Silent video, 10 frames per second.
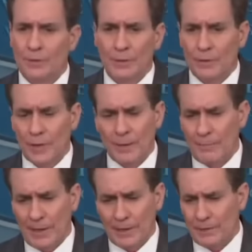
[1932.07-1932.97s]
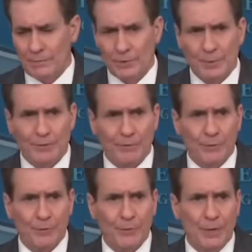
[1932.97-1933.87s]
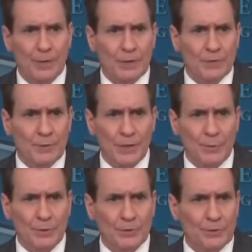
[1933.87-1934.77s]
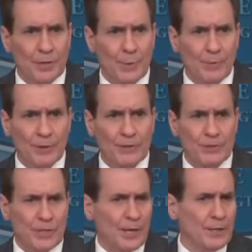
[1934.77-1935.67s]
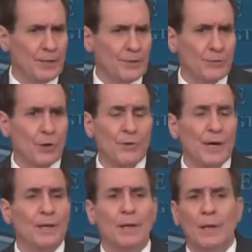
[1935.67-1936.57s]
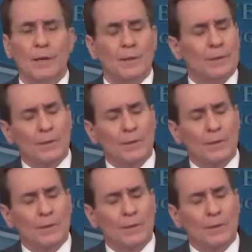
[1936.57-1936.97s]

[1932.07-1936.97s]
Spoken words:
You have to, look, I'm not going to speak for Israeli military operations, Nadia. You know that.